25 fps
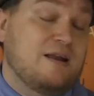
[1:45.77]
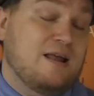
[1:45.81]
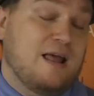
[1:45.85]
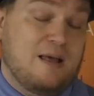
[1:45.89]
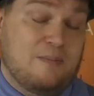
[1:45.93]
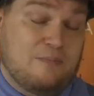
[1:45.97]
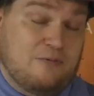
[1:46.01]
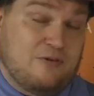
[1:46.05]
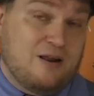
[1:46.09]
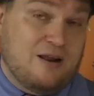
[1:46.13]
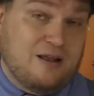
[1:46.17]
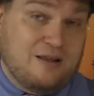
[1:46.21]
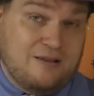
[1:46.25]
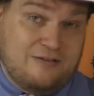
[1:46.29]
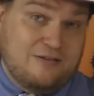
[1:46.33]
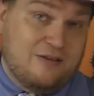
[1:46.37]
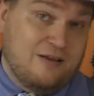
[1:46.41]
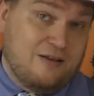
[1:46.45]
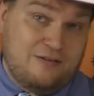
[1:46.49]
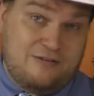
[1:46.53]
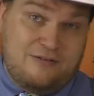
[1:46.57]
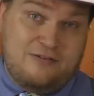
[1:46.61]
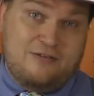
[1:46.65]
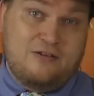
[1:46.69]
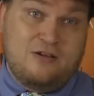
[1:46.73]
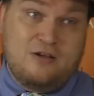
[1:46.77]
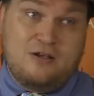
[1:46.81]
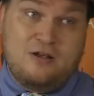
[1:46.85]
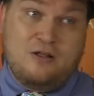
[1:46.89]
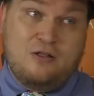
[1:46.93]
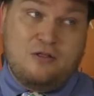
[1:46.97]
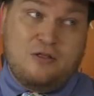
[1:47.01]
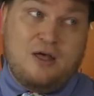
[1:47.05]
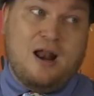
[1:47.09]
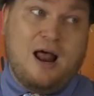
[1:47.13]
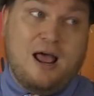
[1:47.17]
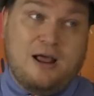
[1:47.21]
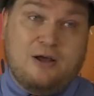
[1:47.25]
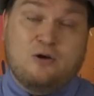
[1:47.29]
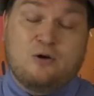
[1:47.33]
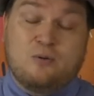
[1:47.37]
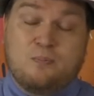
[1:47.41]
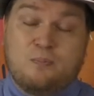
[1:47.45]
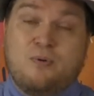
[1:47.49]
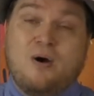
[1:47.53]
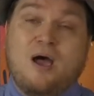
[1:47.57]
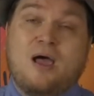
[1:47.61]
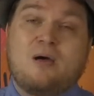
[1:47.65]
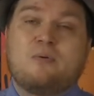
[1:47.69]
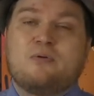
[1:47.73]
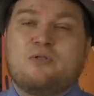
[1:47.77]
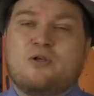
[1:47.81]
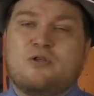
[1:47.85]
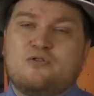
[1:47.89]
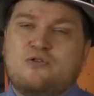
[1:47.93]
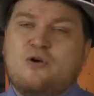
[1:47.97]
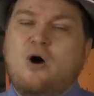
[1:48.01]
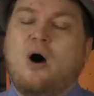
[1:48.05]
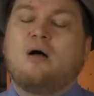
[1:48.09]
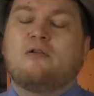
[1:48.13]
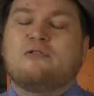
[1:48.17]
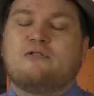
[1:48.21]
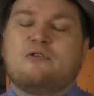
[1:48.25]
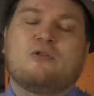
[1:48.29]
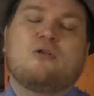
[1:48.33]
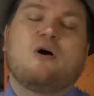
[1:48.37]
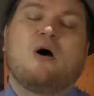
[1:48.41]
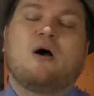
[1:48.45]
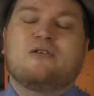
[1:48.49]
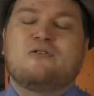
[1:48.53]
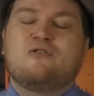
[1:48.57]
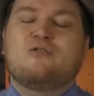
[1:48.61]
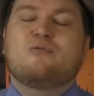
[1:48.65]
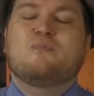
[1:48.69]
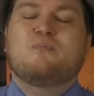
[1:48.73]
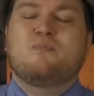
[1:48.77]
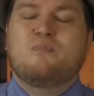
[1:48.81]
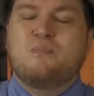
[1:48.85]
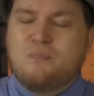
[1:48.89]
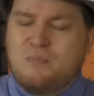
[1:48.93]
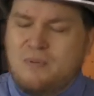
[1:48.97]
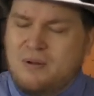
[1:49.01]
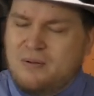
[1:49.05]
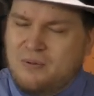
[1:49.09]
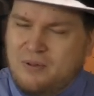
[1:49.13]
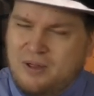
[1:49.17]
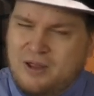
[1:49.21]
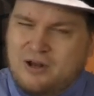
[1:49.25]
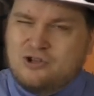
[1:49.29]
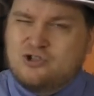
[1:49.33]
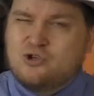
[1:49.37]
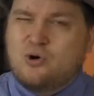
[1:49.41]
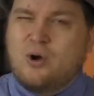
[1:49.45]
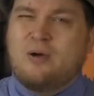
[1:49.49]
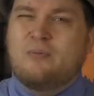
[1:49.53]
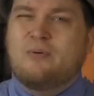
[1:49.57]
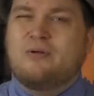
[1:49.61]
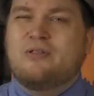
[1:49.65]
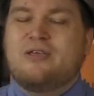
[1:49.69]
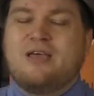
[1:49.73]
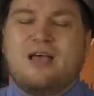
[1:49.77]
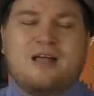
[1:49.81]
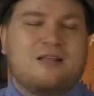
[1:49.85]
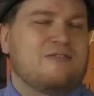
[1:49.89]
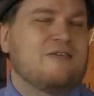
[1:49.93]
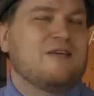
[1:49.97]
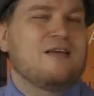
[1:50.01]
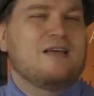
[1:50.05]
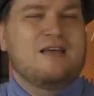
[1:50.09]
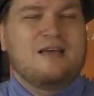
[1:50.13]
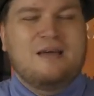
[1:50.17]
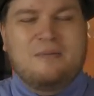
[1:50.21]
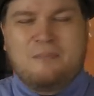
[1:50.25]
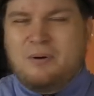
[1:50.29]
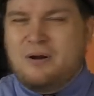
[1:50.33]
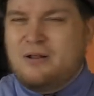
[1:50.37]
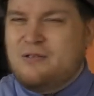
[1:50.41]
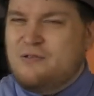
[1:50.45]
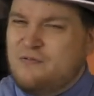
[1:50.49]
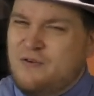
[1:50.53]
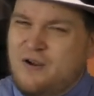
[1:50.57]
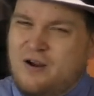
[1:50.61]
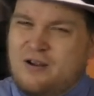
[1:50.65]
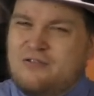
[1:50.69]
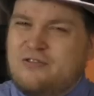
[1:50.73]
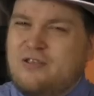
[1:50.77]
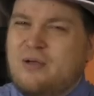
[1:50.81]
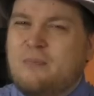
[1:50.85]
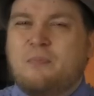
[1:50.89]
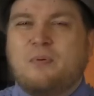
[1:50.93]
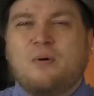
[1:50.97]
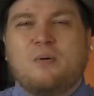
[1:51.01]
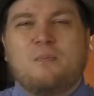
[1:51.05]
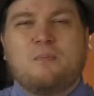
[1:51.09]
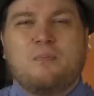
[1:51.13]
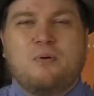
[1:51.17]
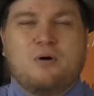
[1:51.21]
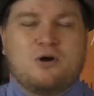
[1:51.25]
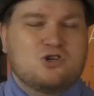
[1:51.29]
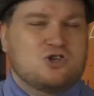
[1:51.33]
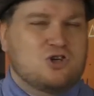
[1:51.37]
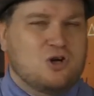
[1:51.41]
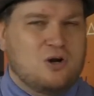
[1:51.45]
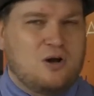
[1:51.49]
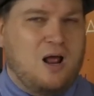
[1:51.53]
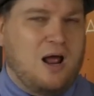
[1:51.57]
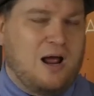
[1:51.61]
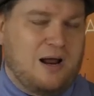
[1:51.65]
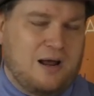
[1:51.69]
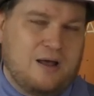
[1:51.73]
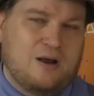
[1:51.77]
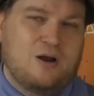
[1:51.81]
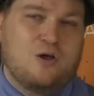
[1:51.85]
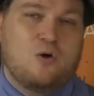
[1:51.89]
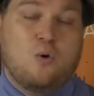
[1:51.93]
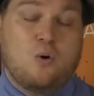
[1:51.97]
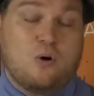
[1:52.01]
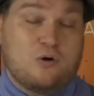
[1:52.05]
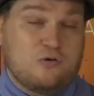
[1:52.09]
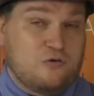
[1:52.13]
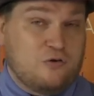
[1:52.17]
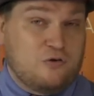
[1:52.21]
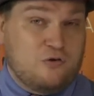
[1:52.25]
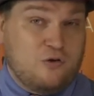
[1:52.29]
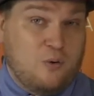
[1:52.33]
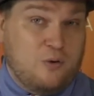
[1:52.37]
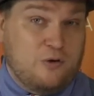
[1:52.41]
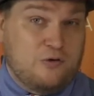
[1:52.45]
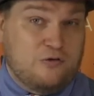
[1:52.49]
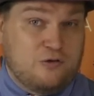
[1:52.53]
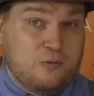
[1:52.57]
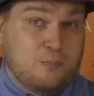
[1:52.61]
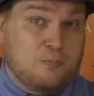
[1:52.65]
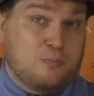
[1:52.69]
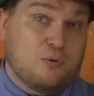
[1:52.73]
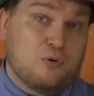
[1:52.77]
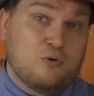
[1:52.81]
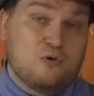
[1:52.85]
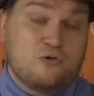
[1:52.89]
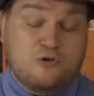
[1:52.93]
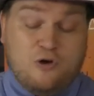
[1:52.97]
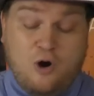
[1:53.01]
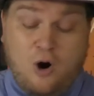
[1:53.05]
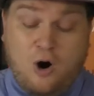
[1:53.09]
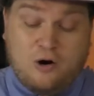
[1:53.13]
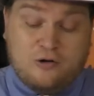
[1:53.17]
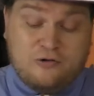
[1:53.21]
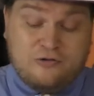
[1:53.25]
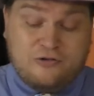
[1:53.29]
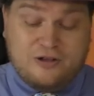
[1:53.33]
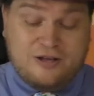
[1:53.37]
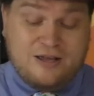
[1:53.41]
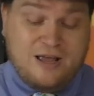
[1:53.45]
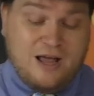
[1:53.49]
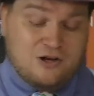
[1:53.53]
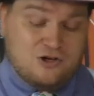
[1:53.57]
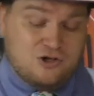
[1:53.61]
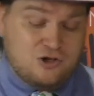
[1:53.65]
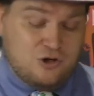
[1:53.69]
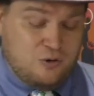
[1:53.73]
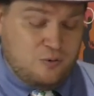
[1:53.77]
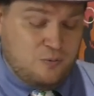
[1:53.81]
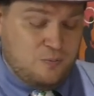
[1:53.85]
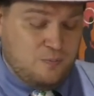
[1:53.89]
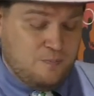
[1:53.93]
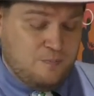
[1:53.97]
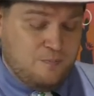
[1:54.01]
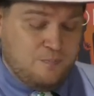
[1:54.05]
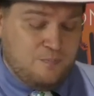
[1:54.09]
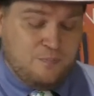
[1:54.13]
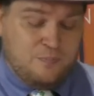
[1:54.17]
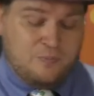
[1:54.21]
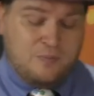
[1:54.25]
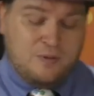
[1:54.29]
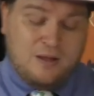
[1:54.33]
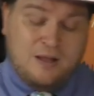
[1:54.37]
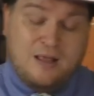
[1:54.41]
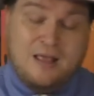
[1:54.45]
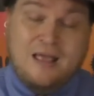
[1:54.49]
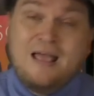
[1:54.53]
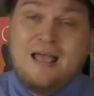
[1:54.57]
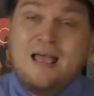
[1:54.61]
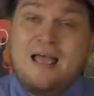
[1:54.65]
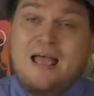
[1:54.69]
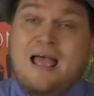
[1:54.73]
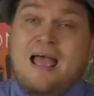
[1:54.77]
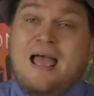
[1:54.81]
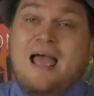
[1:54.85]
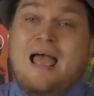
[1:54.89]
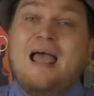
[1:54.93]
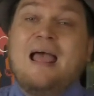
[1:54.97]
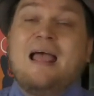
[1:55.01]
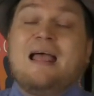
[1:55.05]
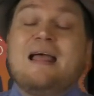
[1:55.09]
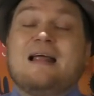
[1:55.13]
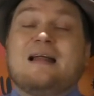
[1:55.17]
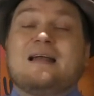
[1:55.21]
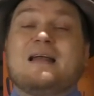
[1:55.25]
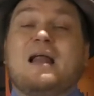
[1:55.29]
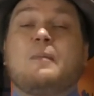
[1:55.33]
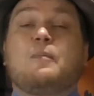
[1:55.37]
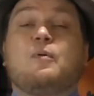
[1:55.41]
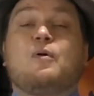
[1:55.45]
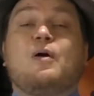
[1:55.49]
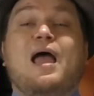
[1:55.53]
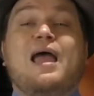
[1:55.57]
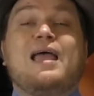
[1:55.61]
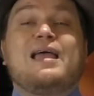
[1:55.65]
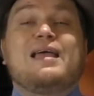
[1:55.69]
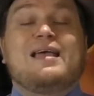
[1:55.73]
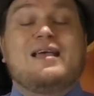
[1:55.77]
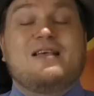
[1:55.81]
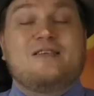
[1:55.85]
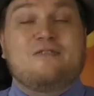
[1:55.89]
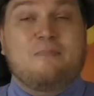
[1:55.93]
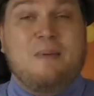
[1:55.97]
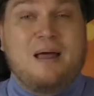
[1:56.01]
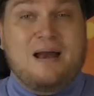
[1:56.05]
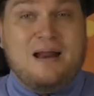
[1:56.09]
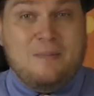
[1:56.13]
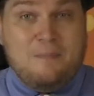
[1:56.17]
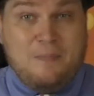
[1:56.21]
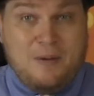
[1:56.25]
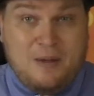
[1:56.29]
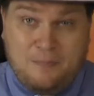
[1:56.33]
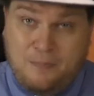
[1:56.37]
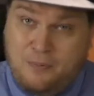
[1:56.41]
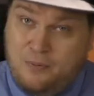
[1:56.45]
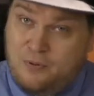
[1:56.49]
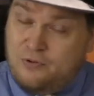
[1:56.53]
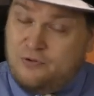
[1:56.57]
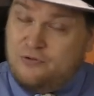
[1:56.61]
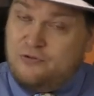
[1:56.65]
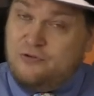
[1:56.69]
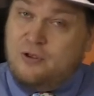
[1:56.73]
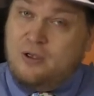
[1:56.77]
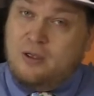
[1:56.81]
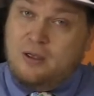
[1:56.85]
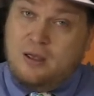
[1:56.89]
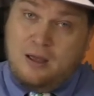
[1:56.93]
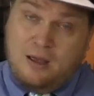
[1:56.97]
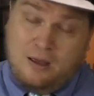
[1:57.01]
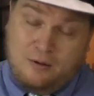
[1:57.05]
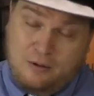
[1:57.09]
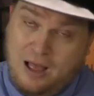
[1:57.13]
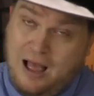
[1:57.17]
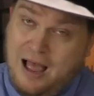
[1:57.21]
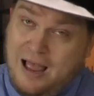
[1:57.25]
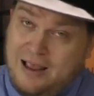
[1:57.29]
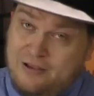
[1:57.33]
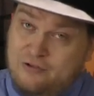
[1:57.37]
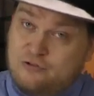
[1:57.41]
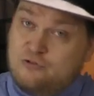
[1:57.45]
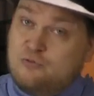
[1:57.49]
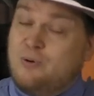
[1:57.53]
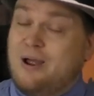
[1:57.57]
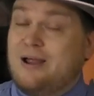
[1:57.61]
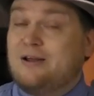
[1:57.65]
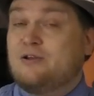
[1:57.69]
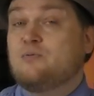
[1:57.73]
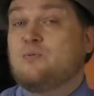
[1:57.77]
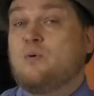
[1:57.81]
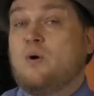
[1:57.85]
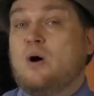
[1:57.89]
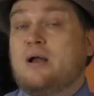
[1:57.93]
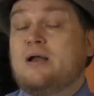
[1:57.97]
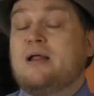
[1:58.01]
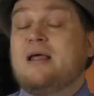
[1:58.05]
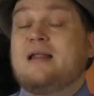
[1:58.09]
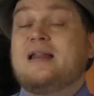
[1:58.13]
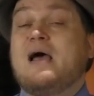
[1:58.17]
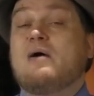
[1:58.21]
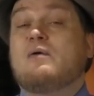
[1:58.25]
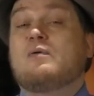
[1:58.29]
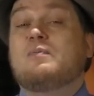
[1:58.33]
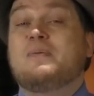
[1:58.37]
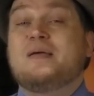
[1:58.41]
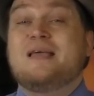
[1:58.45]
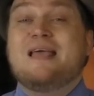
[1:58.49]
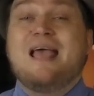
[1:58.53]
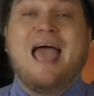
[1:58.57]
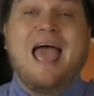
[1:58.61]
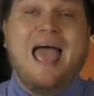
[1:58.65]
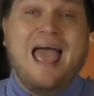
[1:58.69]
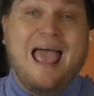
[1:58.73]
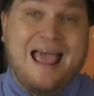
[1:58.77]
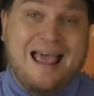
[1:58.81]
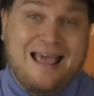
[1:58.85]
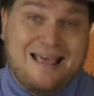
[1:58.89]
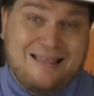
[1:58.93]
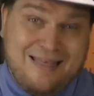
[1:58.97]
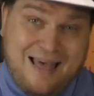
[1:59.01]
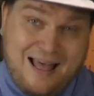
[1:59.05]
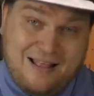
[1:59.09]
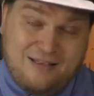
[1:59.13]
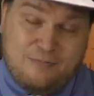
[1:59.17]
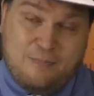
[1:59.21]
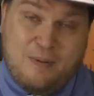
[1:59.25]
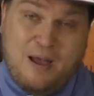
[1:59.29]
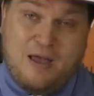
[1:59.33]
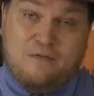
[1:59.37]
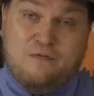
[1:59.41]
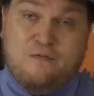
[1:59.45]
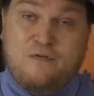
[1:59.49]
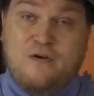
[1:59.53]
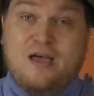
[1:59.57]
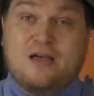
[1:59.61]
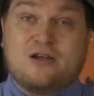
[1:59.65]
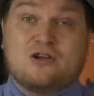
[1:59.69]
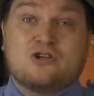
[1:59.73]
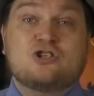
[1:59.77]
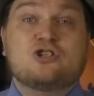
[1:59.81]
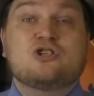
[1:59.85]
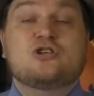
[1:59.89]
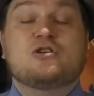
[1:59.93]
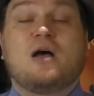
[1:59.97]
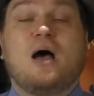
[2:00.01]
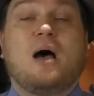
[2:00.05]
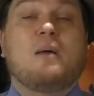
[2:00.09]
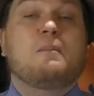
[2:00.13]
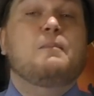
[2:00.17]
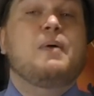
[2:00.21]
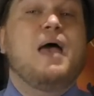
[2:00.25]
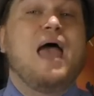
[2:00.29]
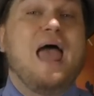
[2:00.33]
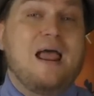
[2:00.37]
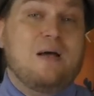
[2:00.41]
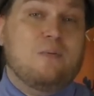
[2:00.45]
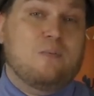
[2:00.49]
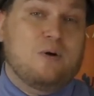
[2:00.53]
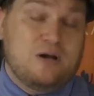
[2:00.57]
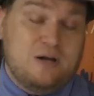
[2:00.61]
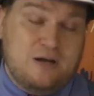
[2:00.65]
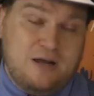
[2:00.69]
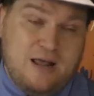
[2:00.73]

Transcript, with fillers: games that exists that I could play with adults, although I do enjoy it with kids. But it's very simple push your luck, and of course, there's always the Bruce cards to get you. Number eight is many people's highest ranked one, and that would be Hey, That's My Fish, a penguin